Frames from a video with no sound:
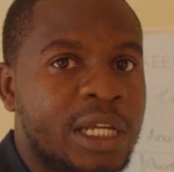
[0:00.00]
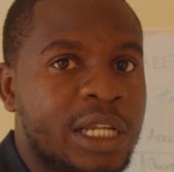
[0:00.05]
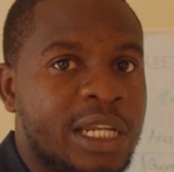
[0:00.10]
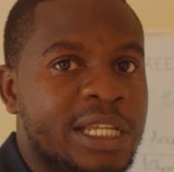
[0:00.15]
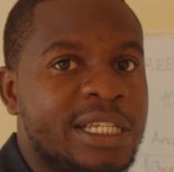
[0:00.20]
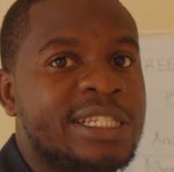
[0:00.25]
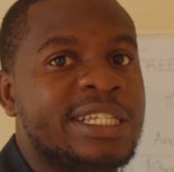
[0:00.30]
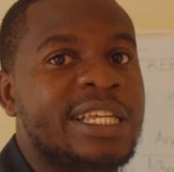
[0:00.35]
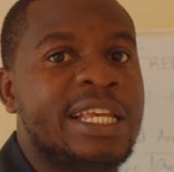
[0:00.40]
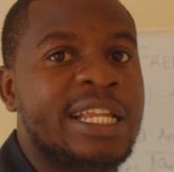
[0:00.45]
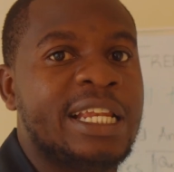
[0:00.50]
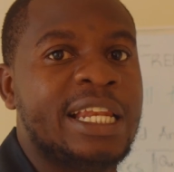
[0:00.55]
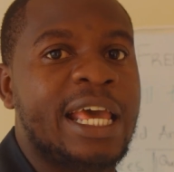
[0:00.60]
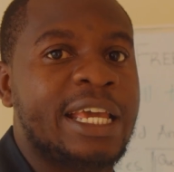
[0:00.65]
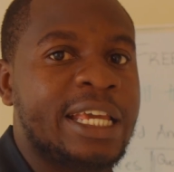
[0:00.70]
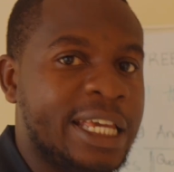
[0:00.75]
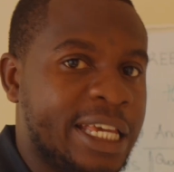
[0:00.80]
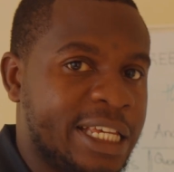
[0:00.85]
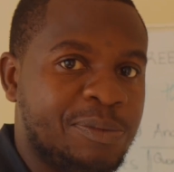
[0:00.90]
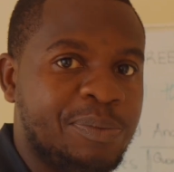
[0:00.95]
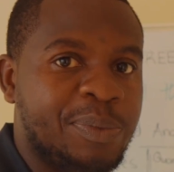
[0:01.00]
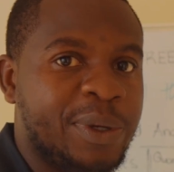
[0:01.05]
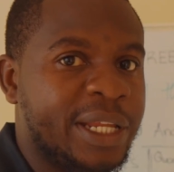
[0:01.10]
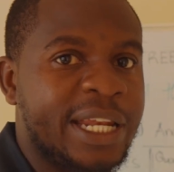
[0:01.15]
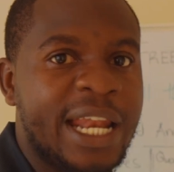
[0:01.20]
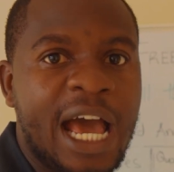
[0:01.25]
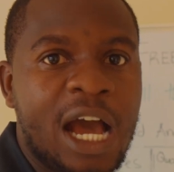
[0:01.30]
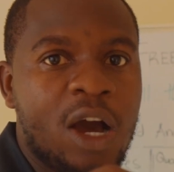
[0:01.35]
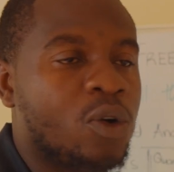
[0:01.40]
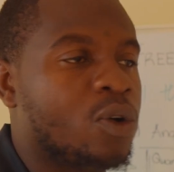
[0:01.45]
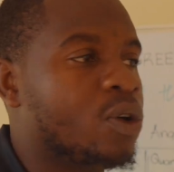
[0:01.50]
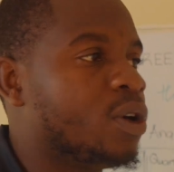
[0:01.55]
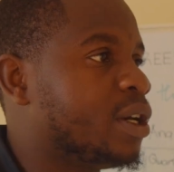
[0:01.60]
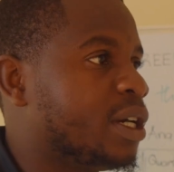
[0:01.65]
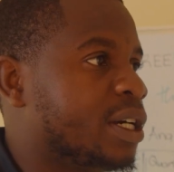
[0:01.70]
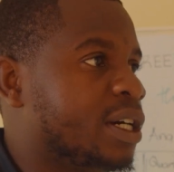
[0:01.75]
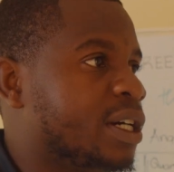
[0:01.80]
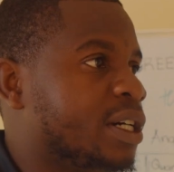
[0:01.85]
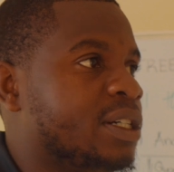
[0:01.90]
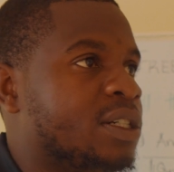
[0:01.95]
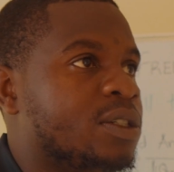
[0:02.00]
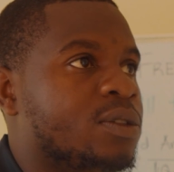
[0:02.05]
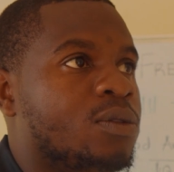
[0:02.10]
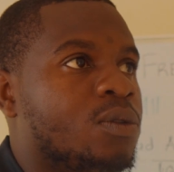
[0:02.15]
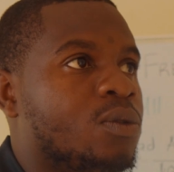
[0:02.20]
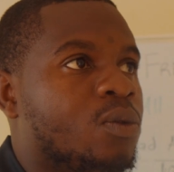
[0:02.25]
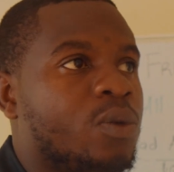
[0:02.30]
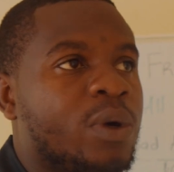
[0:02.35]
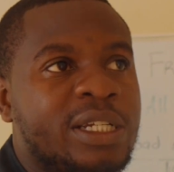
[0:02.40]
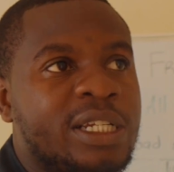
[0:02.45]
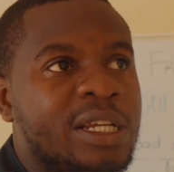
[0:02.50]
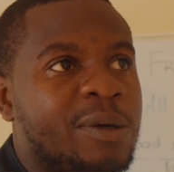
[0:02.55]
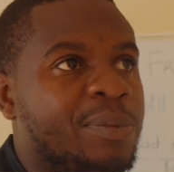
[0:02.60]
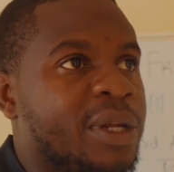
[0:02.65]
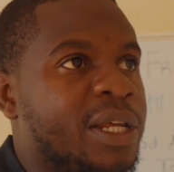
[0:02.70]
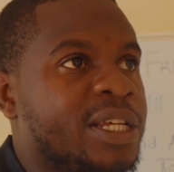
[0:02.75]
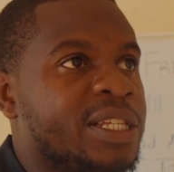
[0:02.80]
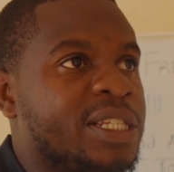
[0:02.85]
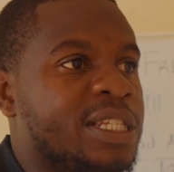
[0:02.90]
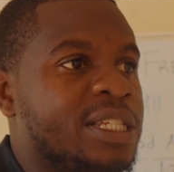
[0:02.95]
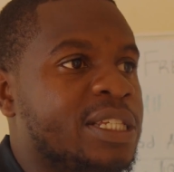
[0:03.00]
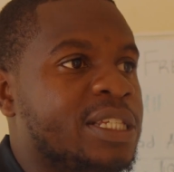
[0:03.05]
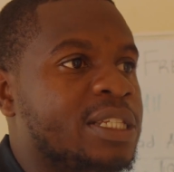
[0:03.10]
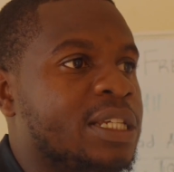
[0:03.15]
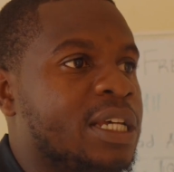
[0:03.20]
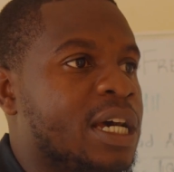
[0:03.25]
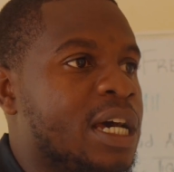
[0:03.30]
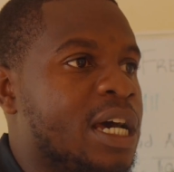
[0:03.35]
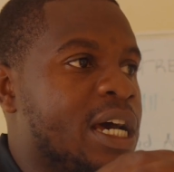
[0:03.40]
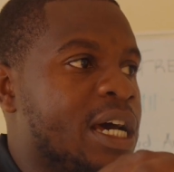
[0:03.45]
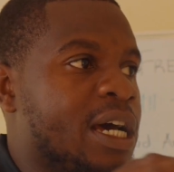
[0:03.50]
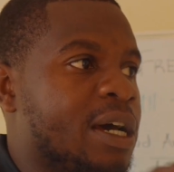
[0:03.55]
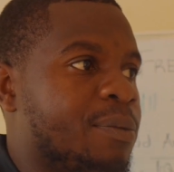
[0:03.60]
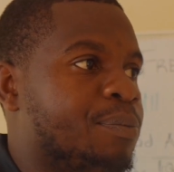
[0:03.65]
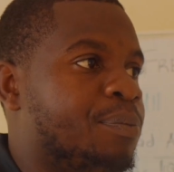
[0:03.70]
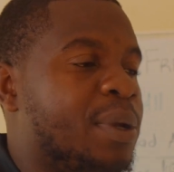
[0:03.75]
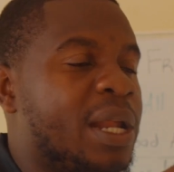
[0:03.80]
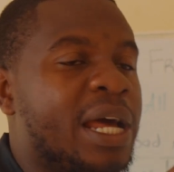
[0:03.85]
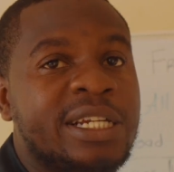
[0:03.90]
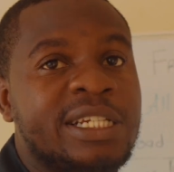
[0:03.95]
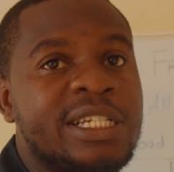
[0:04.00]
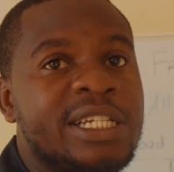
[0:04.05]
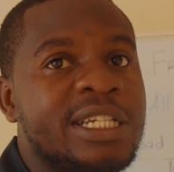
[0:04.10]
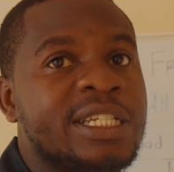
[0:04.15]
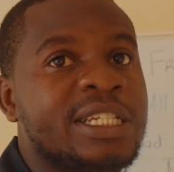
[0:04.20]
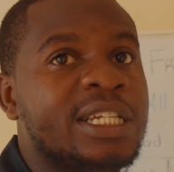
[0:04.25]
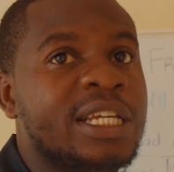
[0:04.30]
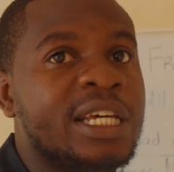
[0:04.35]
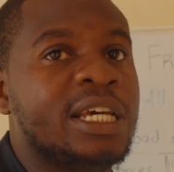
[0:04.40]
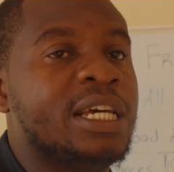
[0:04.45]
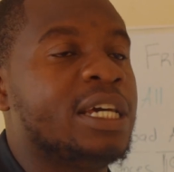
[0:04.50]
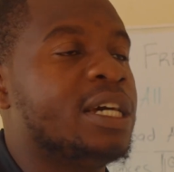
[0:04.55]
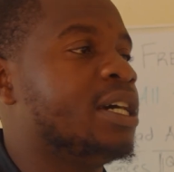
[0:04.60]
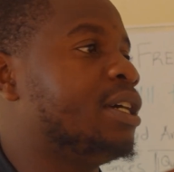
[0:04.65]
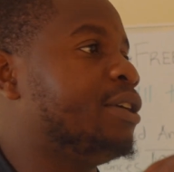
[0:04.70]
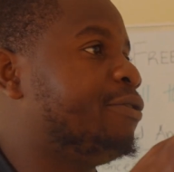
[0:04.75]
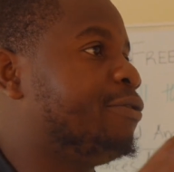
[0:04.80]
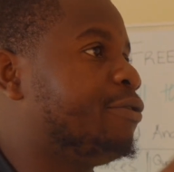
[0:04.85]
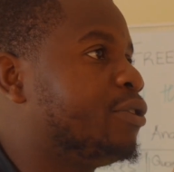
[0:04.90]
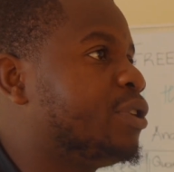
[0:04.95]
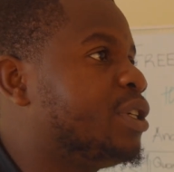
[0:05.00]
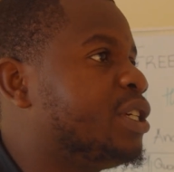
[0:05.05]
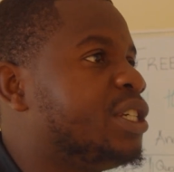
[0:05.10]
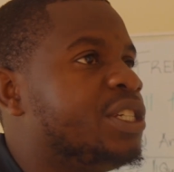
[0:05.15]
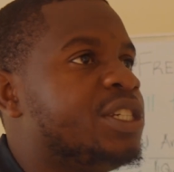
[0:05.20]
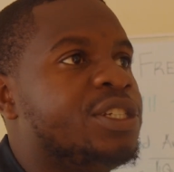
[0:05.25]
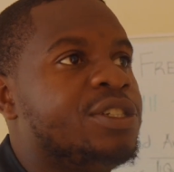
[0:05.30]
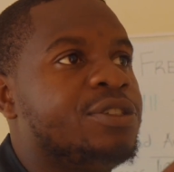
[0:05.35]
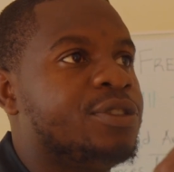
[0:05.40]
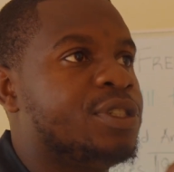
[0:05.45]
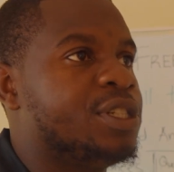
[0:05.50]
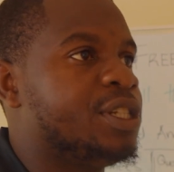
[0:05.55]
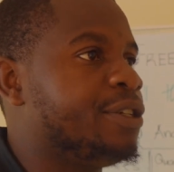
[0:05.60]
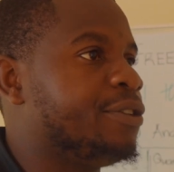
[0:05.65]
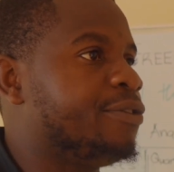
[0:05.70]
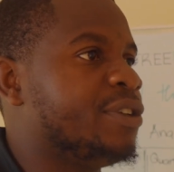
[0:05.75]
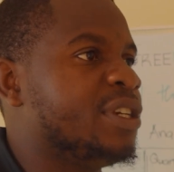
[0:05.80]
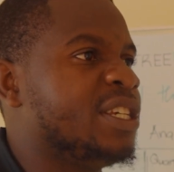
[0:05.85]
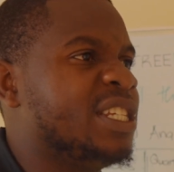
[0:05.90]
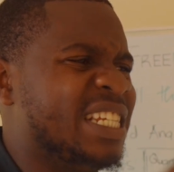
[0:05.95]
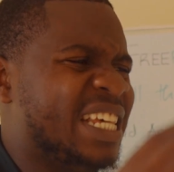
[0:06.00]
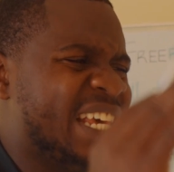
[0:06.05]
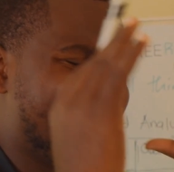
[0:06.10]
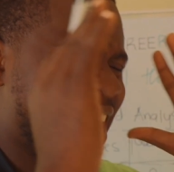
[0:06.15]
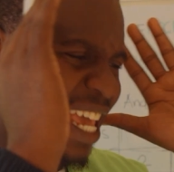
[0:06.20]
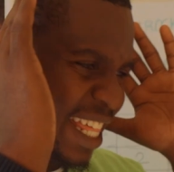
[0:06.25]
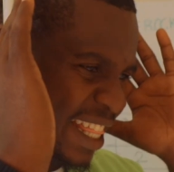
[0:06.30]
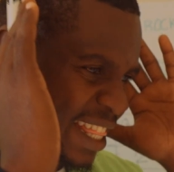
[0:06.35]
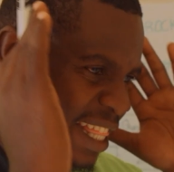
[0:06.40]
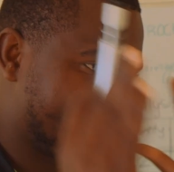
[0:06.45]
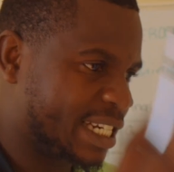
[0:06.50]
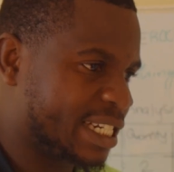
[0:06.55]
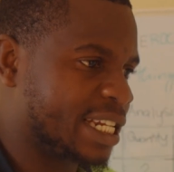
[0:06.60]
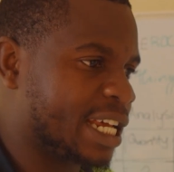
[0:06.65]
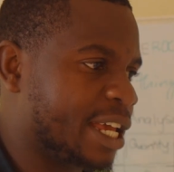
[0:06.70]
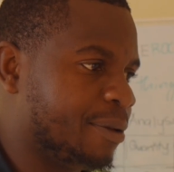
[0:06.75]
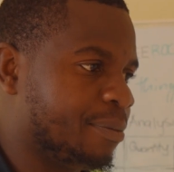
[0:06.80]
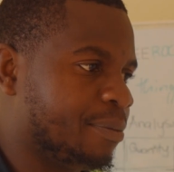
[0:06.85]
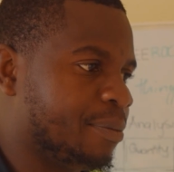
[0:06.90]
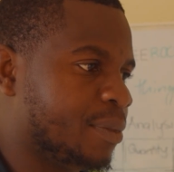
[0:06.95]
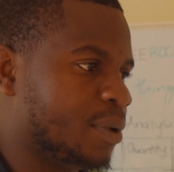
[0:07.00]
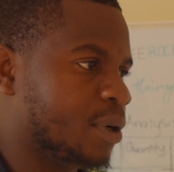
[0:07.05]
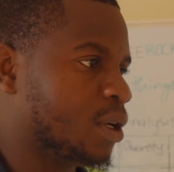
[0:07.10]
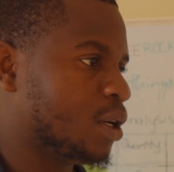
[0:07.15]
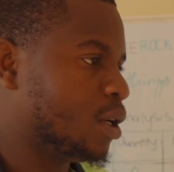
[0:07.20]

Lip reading: Let's say like as per now, what appliances are plugged in, a fridge, TVs at that time.